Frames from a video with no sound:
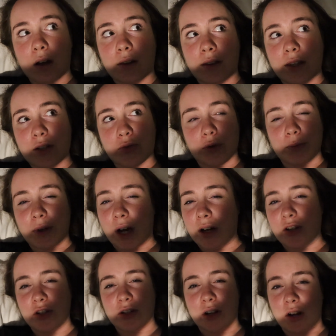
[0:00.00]
this room
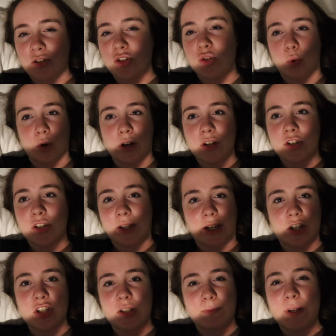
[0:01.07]
kind of just got storage.
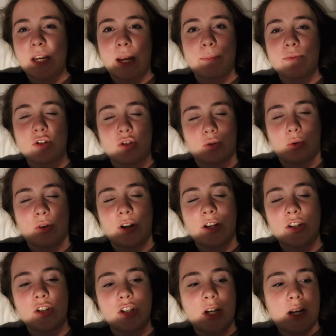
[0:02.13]
Like it just became
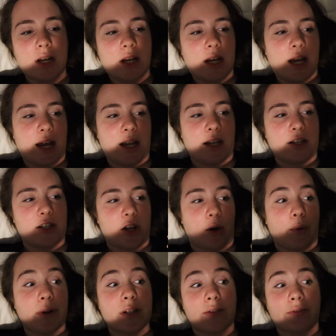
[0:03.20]
storage. And
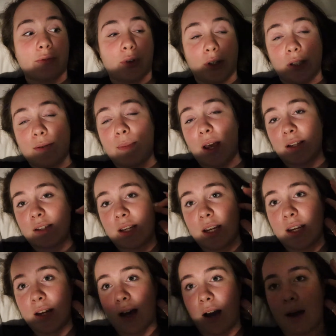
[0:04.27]
so it's really
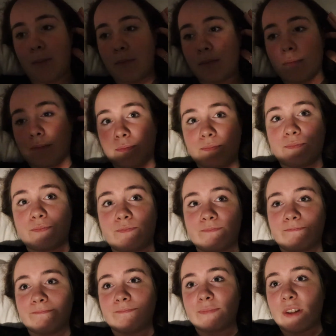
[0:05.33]
messy. Um
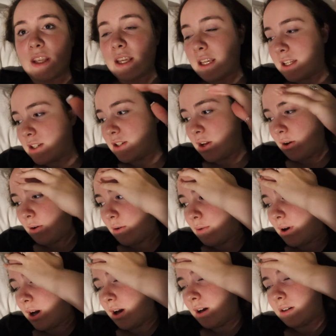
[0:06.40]
so
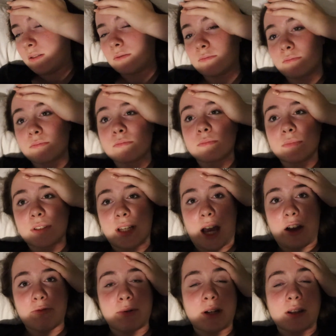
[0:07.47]
uh, yeah,
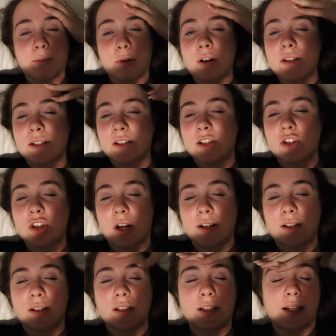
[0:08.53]
I've been in the process of
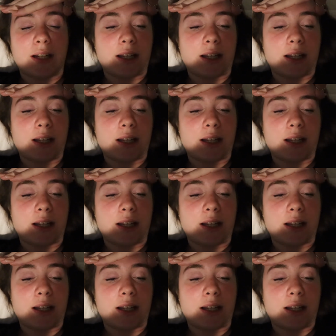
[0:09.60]
trying to clean